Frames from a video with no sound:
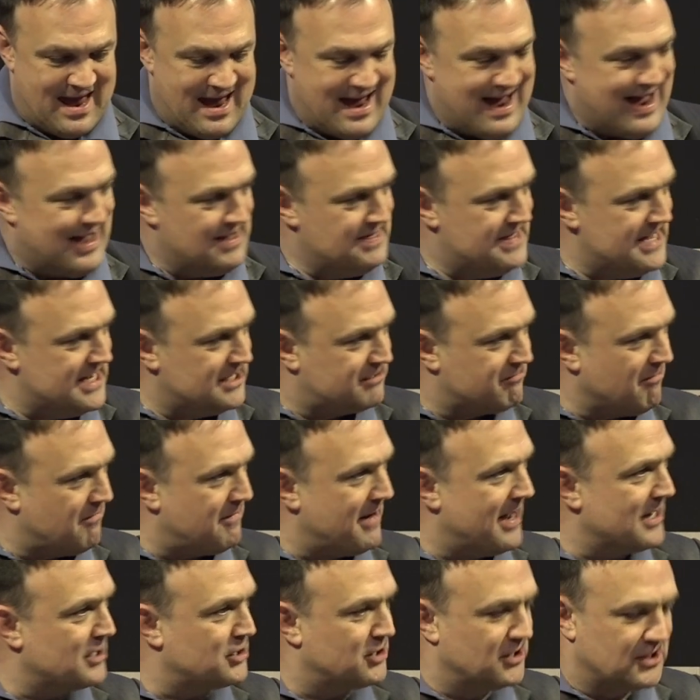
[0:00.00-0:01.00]
And these
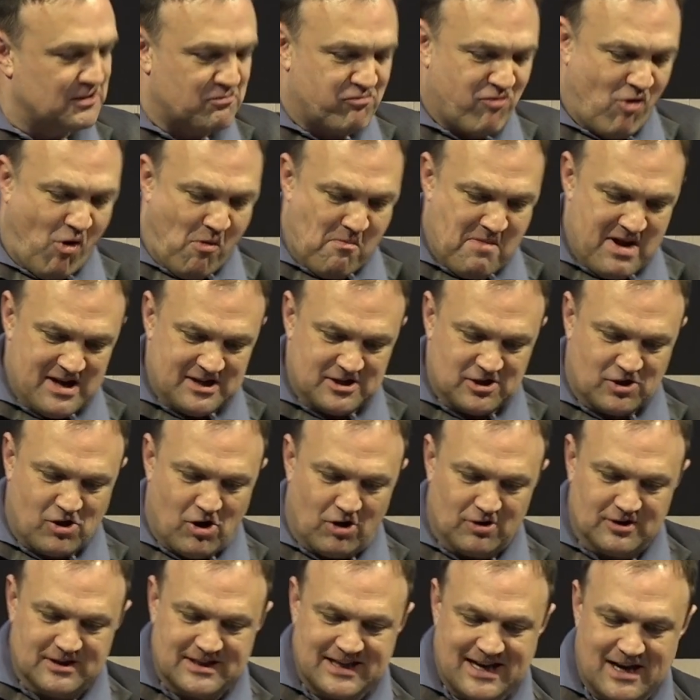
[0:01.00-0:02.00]
reflections brought me into
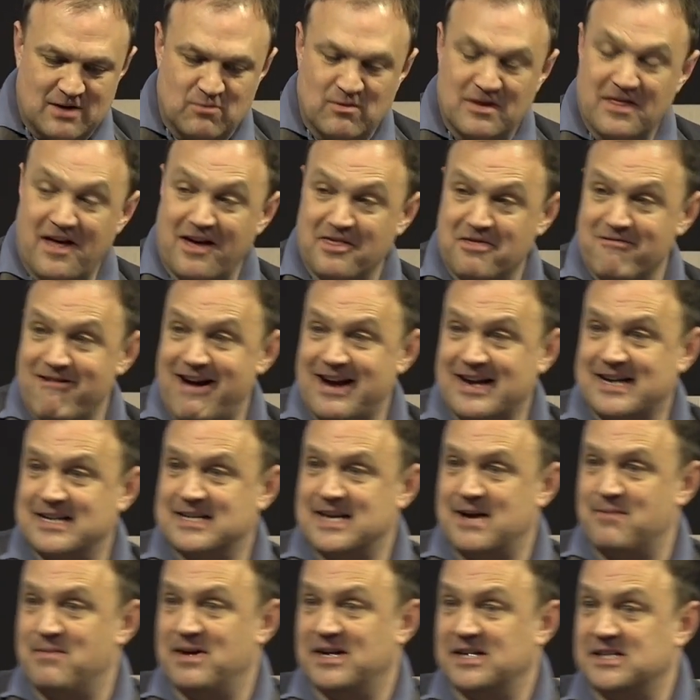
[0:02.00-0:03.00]
contact with other
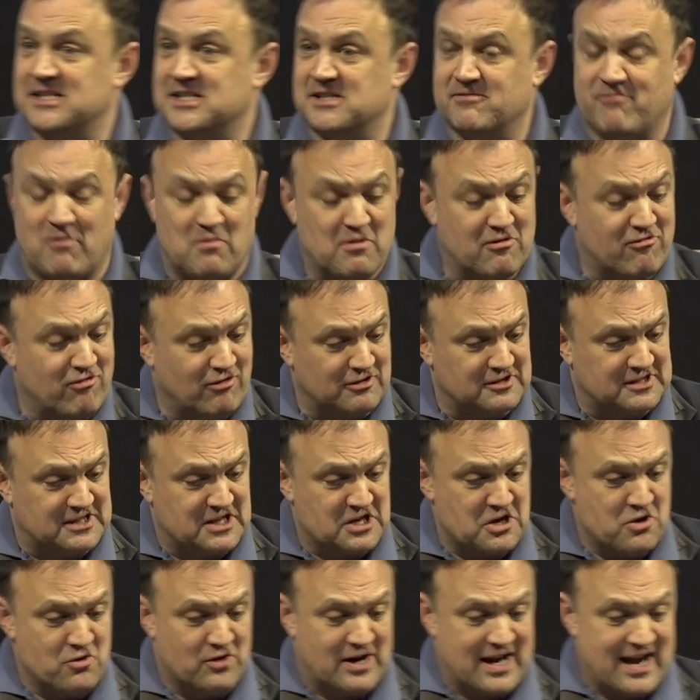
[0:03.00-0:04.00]
academics from across the
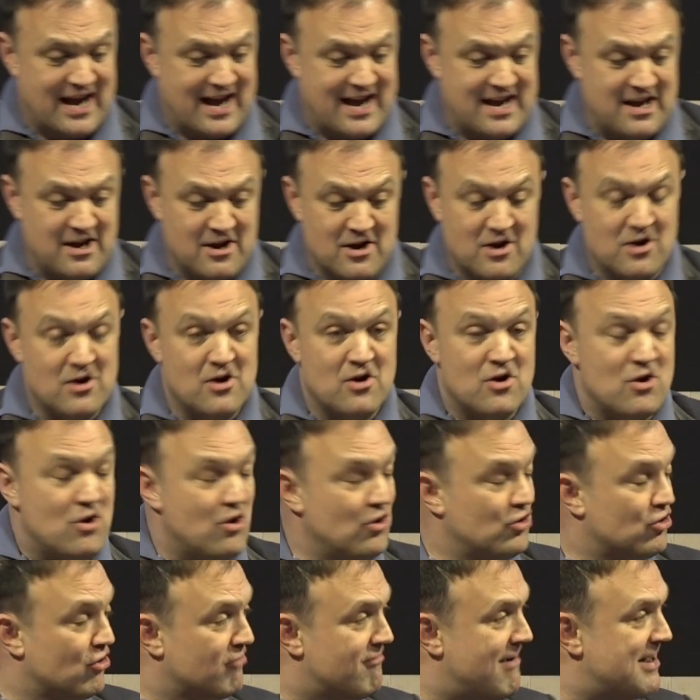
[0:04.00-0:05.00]
UK
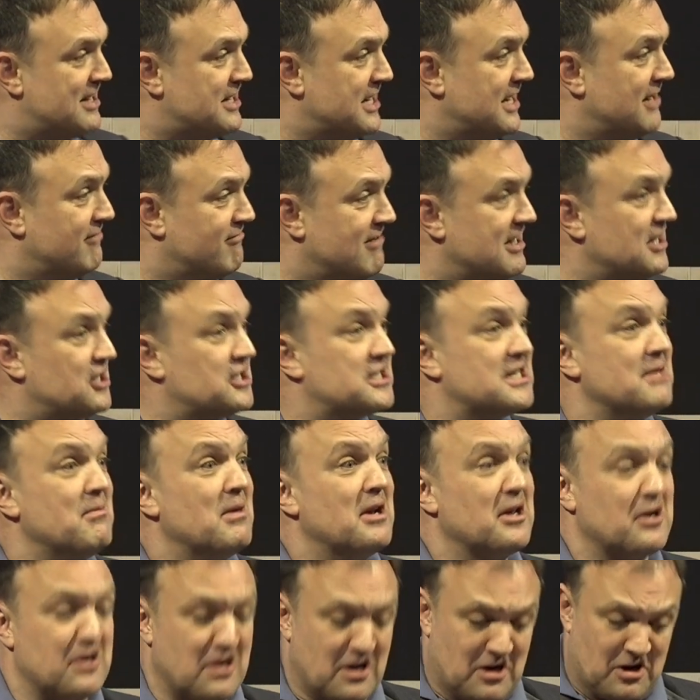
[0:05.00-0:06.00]
who'd already reached
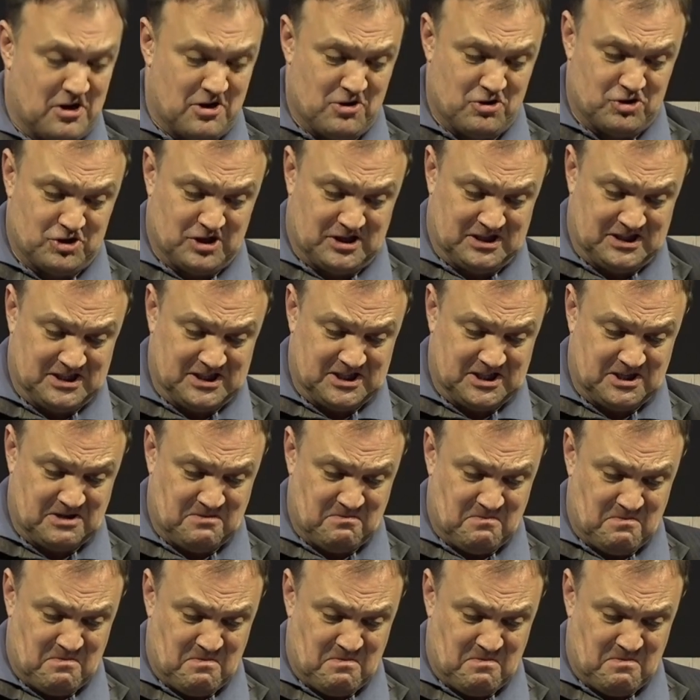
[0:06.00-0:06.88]
similar conclusions.